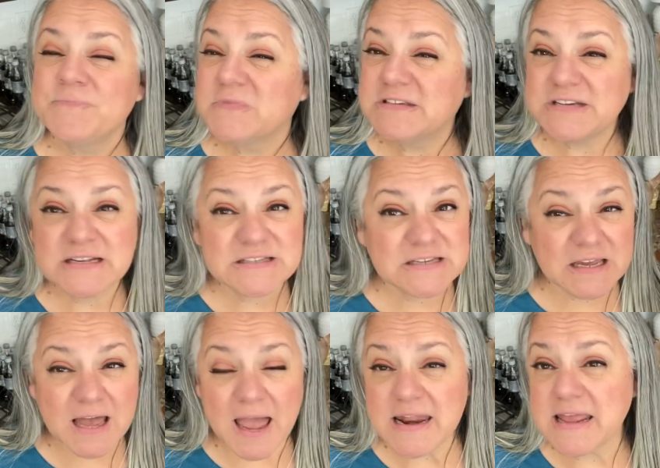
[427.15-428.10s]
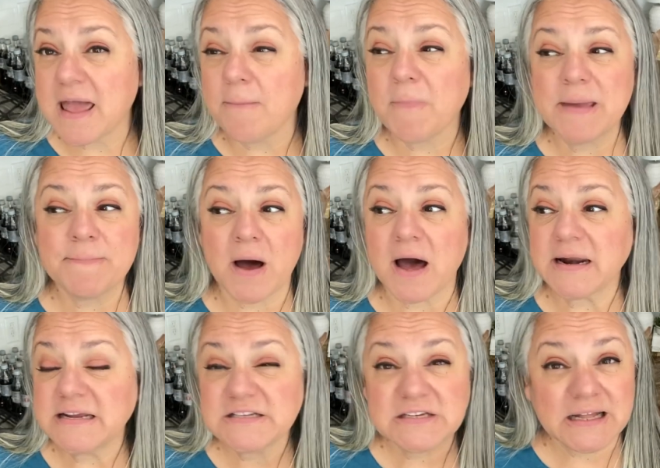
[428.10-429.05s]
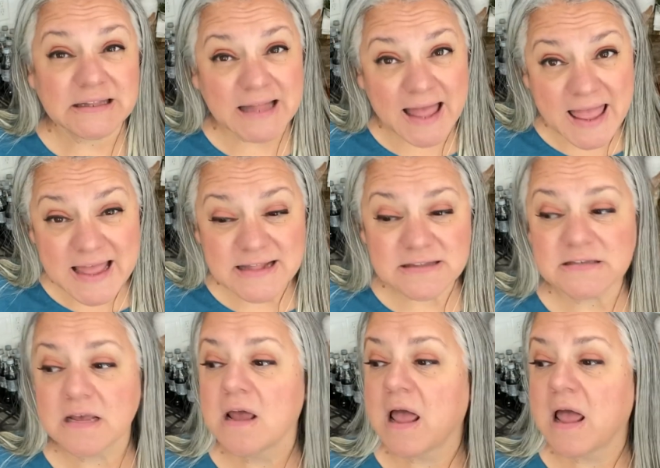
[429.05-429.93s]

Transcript: just to kind of get my body to cleanse,